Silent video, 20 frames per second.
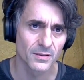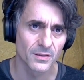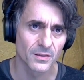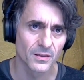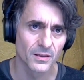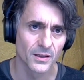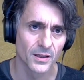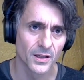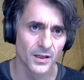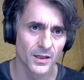
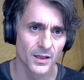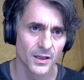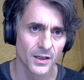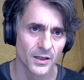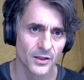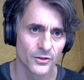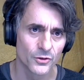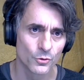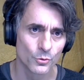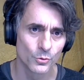
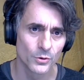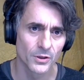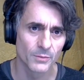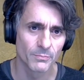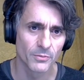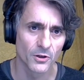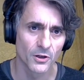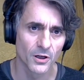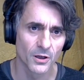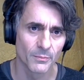tuning
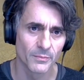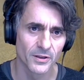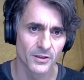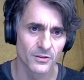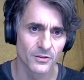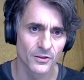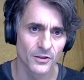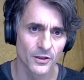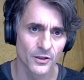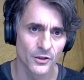
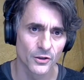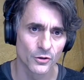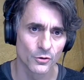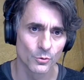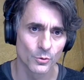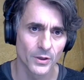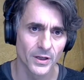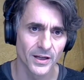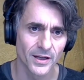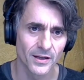parameter, you
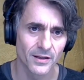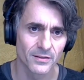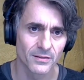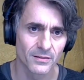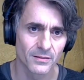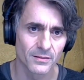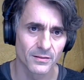can